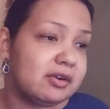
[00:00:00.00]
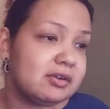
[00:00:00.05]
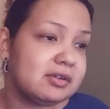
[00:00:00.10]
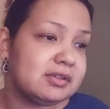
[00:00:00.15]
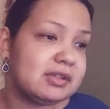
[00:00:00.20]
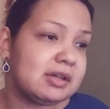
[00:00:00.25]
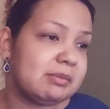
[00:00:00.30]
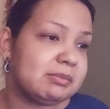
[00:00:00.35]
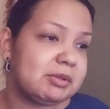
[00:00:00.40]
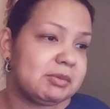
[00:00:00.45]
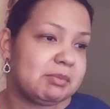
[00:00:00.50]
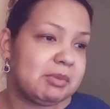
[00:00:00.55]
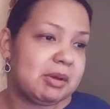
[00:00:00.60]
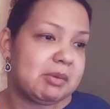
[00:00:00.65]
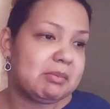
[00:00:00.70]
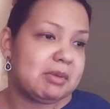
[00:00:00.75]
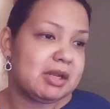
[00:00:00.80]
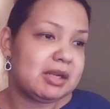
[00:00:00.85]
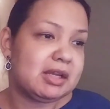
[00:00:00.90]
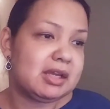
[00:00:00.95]
adopted by
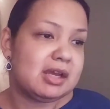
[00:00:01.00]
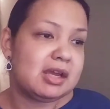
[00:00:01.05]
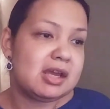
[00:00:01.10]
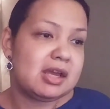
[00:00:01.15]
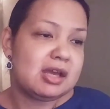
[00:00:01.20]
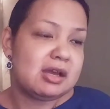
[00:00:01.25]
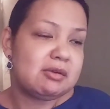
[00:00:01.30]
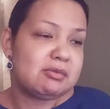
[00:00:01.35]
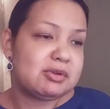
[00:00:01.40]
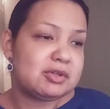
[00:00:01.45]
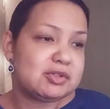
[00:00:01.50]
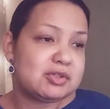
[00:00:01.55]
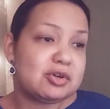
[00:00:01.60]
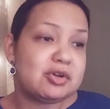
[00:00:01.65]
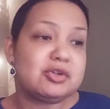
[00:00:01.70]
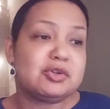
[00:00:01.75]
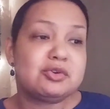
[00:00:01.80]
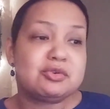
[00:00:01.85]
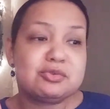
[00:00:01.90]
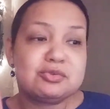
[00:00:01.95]
many
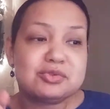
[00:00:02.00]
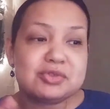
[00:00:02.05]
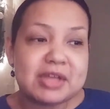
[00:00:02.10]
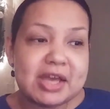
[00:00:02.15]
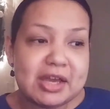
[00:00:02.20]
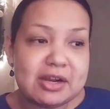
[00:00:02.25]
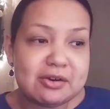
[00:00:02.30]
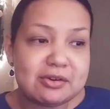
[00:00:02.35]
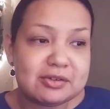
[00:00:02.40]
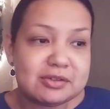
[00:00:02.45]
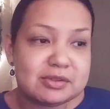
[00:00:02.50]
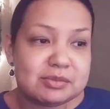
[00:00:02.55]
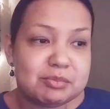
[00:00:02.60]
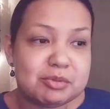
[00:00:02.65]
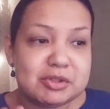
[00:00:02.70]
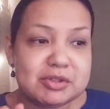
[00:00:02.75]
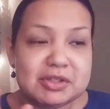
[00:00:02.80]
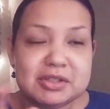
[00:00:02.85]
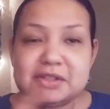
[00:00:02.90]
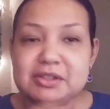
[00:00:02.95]
returned crusaders,
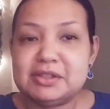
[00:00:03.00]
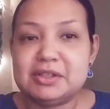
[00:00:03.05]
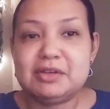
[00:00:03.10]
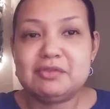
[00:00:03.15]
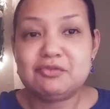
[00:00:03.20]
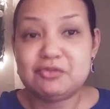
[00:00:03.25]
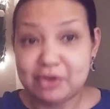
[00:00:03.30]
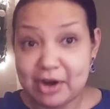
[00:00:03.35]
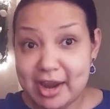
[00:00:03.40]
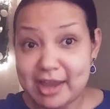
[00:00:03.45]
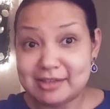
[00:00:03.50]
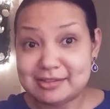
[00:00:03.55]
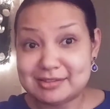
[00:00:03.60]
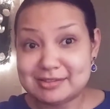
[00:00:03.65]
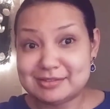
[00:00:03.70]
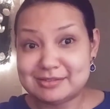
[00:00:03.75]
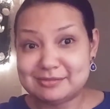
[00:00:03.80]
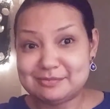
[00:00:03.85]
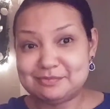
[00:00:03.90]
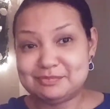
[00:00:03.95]
particularly in
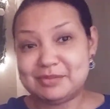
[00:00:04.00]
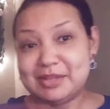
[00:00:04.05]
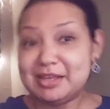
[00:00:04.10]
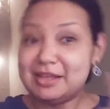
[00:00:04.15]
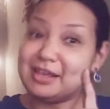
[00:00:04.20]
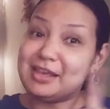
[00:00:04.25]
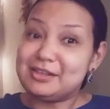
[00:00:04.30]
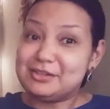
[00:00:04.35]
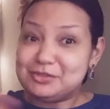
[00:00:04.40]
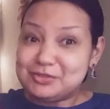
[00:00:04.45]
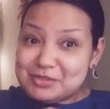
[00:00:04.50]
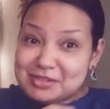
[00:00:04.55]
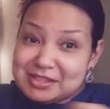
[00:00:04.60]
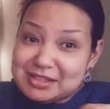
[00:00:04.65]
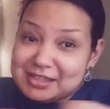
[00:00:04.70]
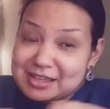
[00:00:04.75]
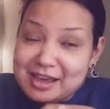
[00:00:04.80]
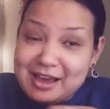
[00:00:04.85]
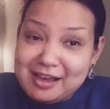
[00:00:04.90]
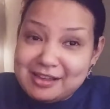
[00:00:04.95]
France. Again, you see
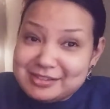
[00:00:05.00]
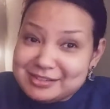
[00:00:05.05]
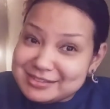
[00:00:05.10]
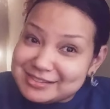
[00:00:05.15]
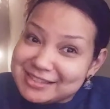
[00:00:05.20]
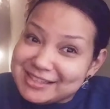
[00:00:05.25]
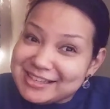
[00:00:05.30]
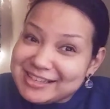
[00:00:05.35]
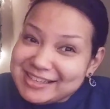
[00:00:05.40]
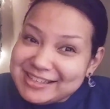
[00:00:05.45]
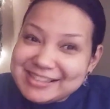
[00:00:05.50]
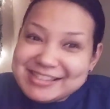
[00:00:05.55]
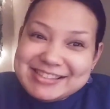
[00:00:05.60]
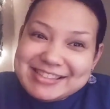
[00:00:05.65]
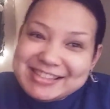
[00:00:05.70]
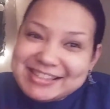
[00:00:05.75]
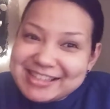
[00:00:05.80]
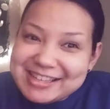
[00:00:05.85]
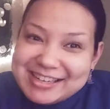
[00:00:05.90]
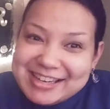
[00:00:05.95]
the
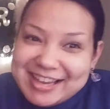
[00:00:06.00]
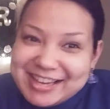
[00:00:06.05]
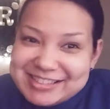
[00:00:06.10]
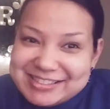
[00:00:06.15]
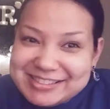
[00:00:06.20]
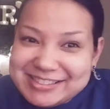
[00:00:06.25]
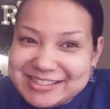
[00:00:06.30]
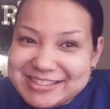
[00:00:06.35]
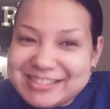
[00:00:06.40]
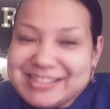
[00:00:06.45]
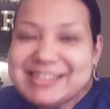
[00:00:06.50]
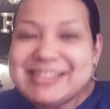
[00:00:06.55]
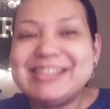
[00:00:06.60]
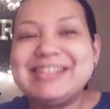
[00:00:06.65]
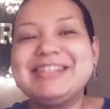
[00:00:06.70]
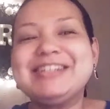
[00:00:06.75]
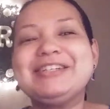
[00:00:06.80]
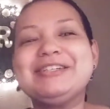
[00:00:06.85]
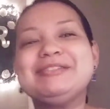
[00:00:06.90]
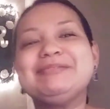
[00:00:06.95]
connection.
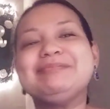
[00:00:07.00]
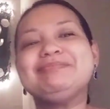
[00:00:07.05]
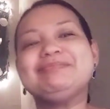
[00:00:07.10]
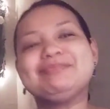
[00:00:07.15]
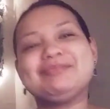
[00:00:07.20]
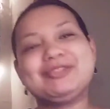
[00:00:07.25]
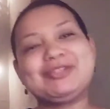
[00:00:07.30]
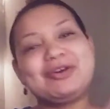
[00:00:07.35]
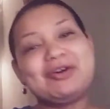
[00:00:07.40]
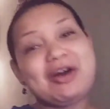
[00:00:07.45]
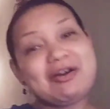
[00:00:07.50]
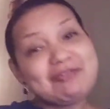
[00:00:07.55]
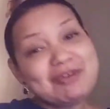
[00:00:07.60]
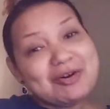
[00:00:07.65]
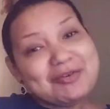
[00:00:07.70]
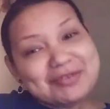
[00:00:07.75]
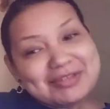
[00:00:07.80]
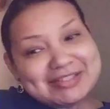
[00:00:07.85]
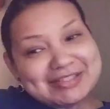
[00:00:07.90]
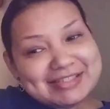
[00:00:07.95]
So I've
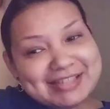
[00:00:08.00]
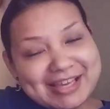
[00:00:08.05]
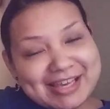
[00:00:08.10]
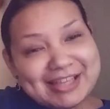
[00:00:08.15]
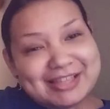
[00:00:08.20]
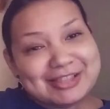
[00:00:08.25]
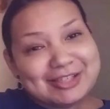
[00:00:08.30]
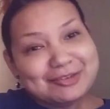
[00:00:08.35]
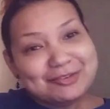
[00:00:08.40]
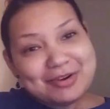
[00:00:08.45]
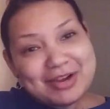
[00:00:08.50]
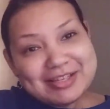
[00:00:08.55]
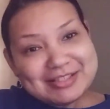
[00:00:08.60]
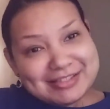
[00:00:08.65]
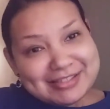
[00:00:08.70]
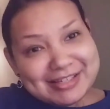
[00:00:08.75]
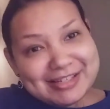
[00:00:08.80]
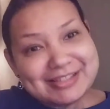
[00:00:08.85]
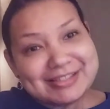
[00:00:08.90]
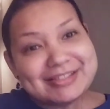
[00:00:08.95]
always said the
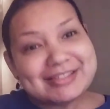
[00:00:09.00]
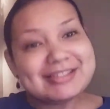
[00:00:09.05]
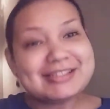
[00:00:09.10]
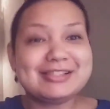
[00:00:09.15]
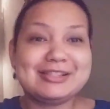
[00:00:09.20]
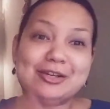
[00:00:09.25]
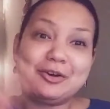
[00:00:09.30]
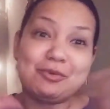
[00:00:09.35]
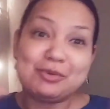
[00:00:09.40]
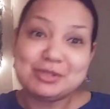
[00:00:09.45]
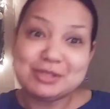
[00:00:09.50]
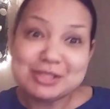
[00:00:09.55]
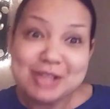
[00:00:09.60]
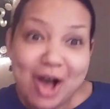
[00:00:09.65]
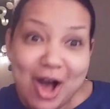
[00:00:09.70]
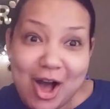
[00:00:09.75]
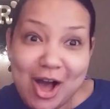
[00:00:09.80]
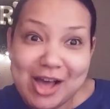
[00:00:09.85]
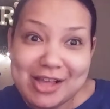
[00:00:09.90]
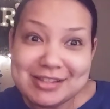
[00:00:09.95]
crescent, the
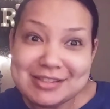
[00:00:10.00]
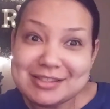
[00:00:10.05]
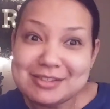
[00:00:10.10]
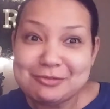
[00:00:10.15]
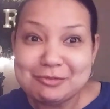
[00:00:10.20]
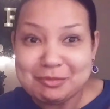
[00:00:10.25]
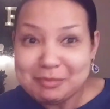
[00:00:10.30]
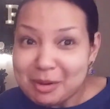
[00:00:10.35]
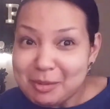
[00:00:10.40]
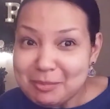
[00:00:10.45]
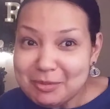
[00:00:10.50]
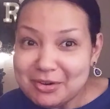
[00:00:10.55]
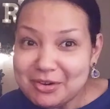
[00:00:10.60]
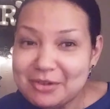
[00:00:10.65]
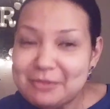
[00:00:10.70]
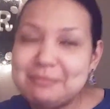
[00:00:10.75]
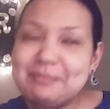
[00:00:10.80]
croissant. Remember?